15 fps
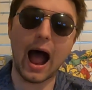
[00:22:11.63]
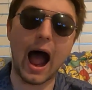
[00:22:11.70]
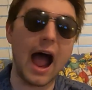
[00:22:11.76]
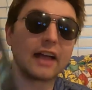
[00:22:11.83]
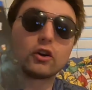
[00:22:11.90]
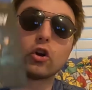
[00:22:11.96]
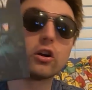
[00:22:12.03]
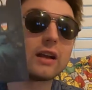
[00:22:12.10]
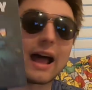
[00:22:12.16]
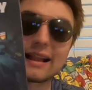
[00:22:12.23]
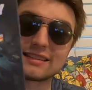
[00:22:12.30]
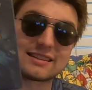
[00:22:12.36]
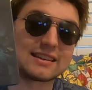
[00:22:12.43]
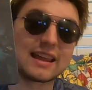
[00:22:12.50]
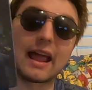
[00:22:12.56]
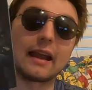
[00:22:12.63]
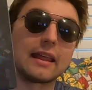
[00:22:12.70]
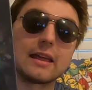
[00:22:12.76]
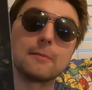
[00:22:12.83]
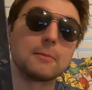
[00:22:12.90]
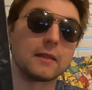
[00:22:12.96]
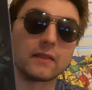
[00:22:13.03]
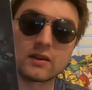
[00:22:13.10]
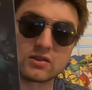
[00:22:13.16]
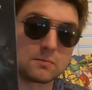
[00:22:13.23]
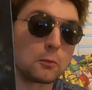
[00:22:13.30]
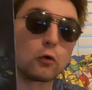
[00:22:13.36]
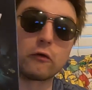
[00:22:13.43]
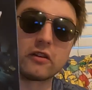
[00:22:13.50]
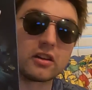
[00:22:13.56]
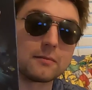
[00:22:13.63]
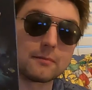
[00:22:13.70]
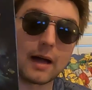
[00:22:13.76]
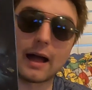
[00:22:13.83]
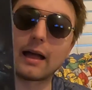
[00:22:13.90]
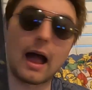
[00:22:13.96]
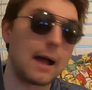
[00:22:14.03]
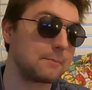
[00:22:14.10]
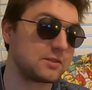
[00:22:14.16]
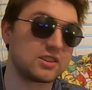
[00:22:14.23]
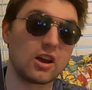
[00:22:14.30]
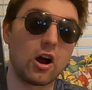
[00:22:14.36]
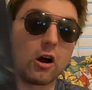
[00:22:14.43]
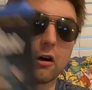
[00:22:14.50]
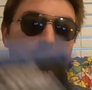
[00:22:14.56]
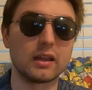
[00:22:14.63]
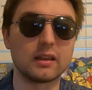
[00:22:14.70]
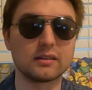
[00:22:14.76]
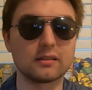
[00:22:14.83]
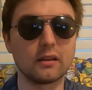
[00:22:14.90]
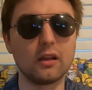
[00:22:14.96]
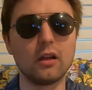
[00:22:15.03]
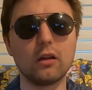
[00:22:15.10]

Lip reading: I could not stand him in this movie. I'm sorry. He's,